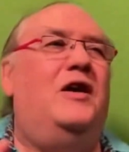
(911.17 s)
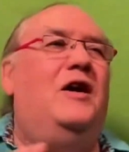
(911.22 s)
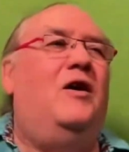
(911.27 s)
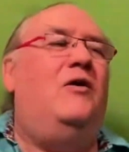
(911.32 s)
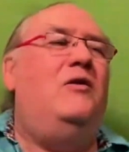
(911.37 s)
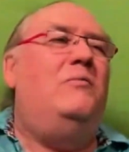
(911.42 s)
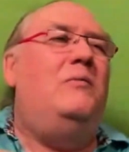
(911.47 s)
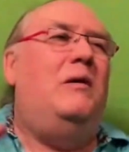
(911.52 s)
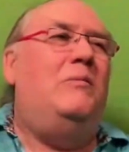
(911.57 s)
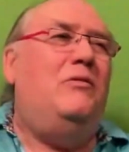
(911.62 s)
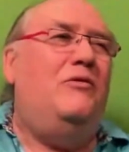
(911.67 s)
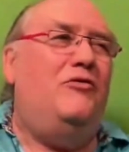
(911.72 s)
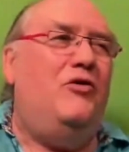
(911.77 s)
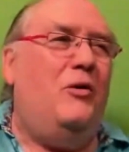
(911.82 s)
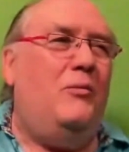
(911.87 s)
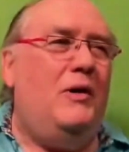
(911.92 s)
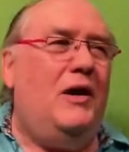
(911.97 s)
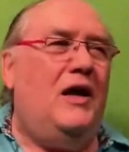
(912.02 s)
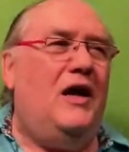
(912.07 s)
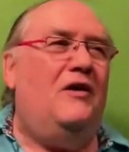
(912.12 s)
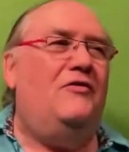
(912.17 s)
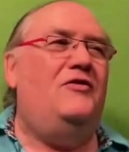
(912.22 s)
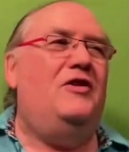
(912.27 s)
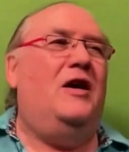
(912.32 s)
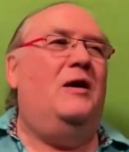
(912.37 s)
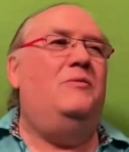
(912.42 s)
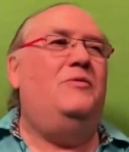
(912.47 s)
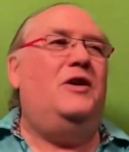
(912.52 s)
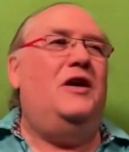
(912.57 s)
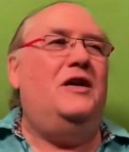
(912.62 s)
I remember former
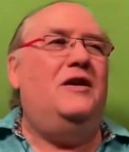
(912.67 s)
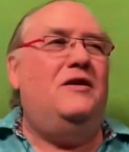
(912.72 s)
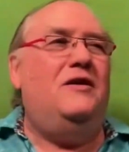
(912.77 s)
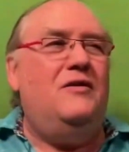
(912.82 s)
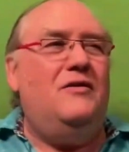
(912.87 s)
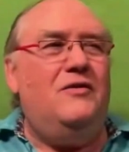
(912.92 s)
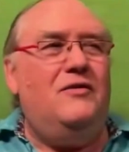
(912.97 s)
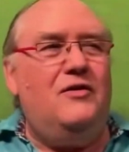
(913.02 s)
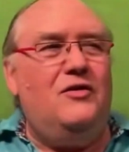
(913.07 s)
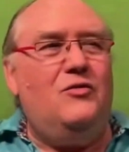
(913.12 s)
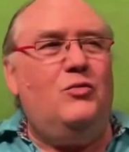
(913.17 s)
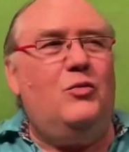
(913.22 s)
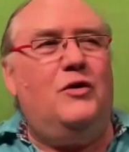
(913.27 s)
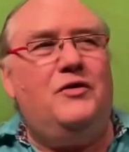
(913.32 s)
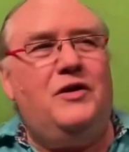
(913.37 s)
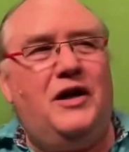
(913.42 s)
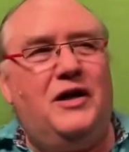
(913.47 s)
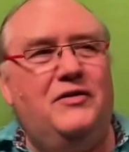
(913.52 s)
lifetimes and this was like